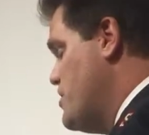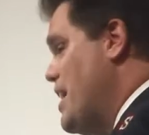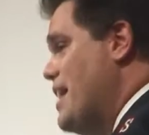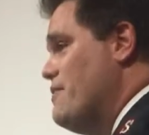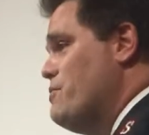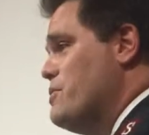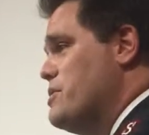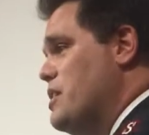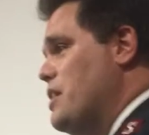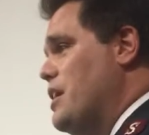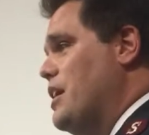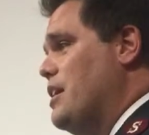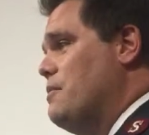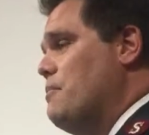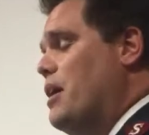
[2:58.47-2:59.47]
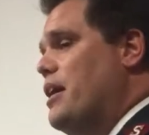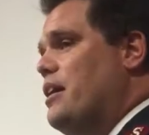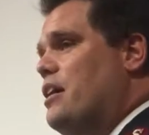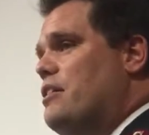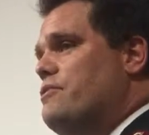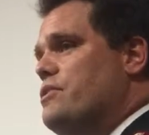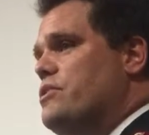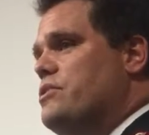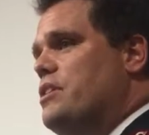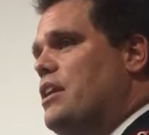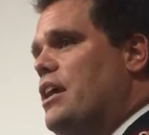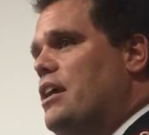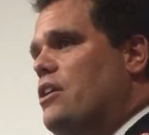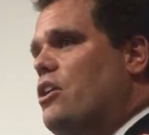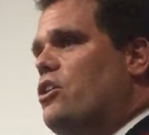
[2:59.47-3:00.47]
staff was sitting in my office
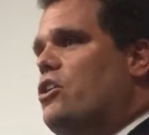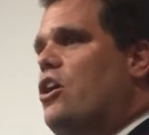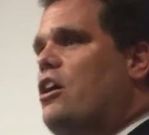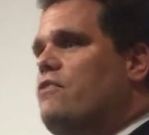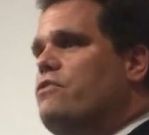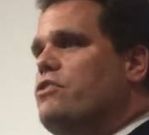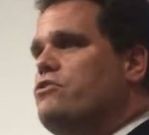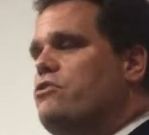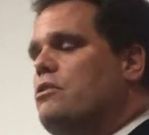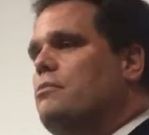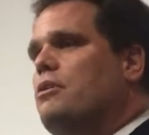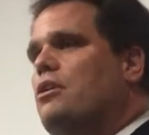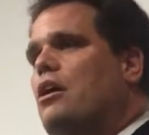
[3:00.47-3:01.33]
today in our conference room,